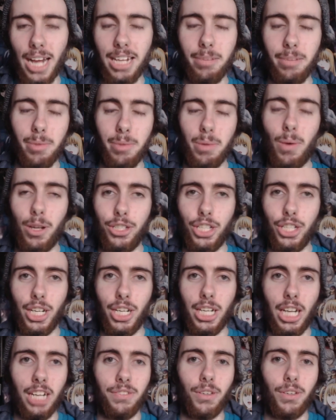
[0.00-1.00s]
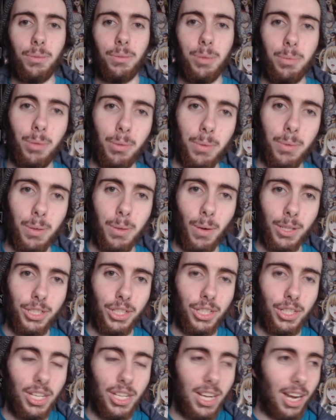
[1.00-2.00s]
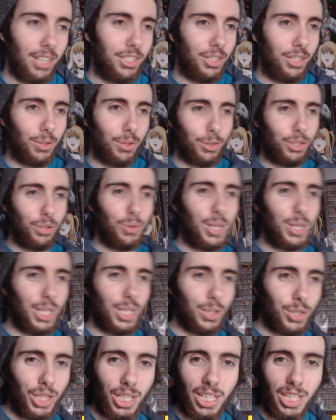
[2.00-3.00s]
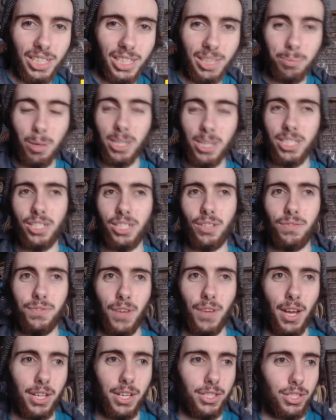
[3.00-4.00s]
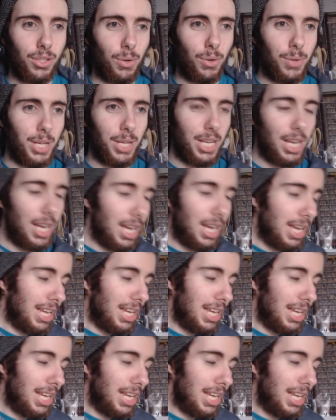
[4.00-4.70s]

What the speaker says: I'm going to be watching, a lot of other people are going to be watching. You got, Shuei Yoshida, the president of Sony.